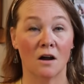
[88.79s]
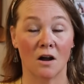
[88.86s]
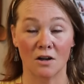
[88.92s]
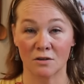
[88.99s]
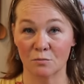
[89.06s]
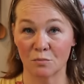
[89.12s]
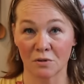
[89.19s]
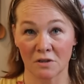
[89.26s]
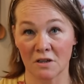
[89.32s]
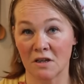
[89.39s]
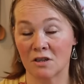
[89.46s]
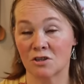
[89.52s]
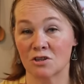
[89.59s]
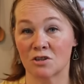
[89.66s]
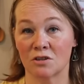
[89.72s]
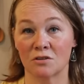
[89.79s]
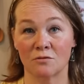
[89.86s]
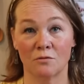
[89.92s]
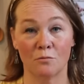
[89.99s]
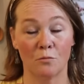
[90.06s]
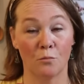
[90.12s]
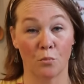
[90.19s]
unbleached
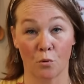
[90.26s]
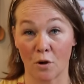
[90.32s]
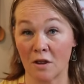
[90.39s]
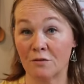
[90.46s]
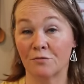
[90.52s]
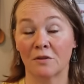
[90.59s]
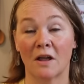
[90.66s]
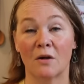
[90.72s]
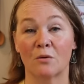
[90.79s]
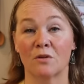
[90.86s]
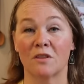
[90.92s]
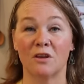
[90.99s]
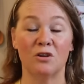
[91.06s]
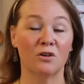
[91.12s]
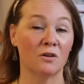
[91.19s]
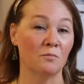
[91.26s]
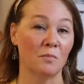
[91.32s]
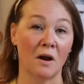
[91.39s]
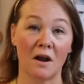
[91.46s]
bread flour that you can